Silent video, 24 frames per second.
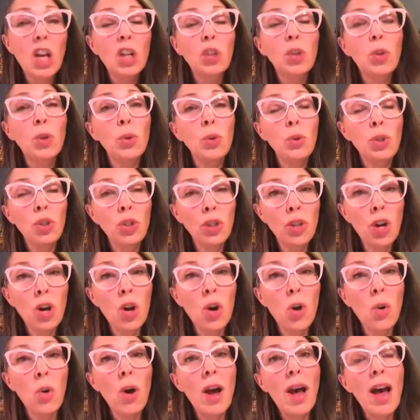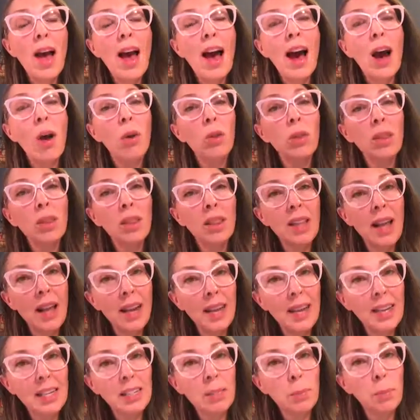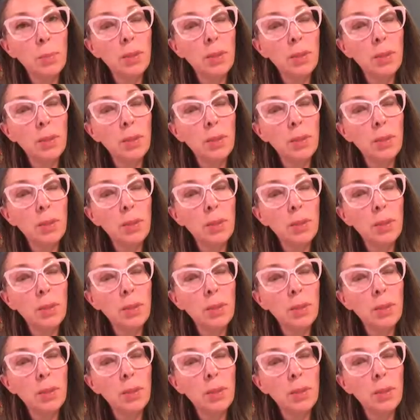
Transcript: to show how light